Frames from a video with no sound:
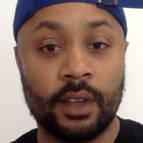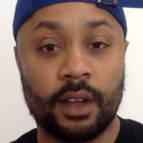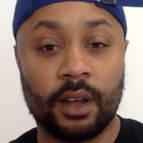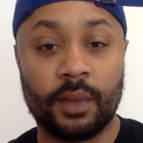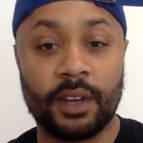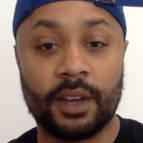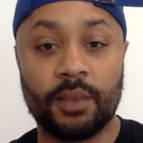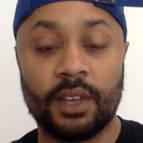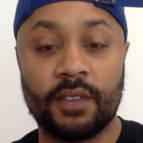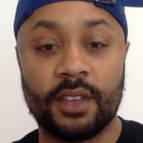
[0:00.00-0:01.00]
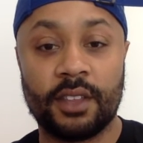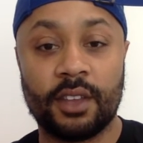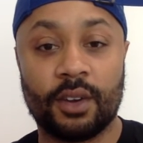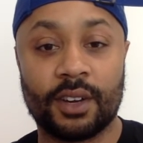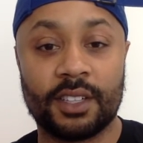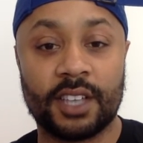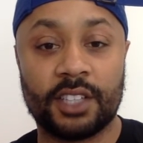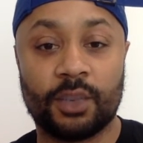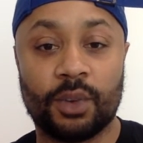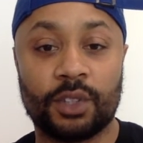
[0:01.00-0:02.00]
Ended up leaving the
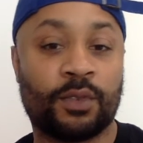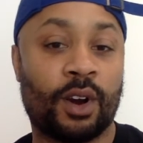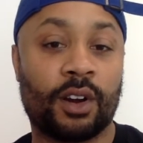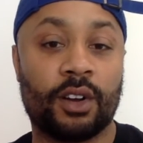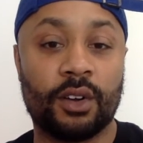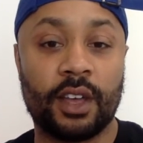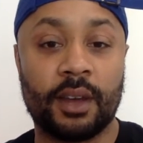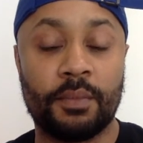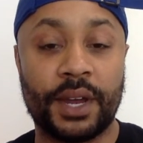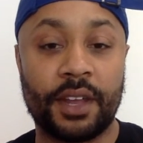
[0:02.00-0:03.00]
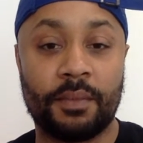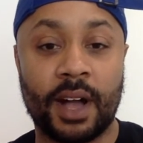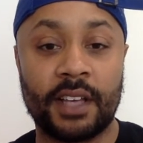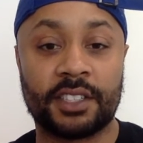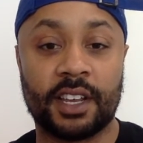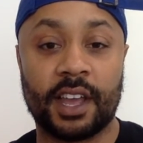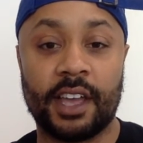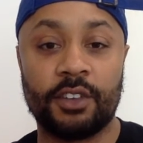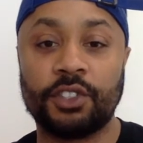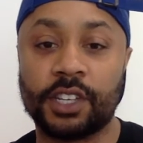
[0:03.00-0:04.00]
organization Wells Fargo, and a buddy of mine said,
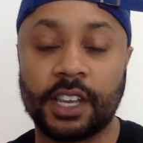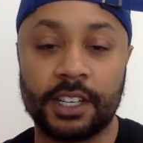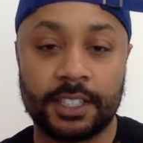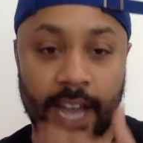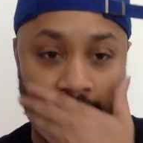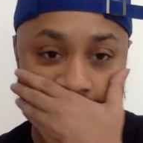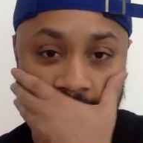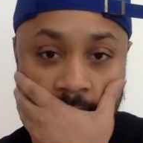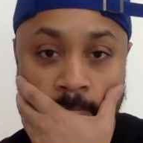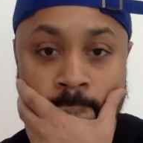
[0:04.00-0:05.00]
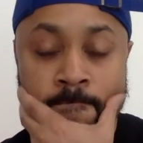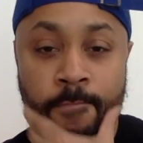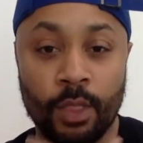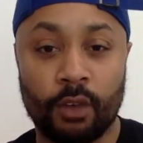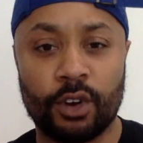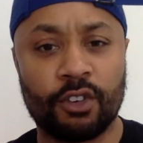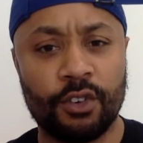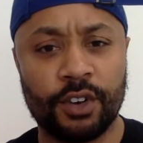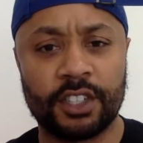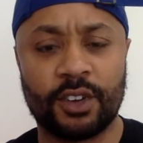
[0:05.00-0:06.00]
"Hey, you should get into IT recruiting."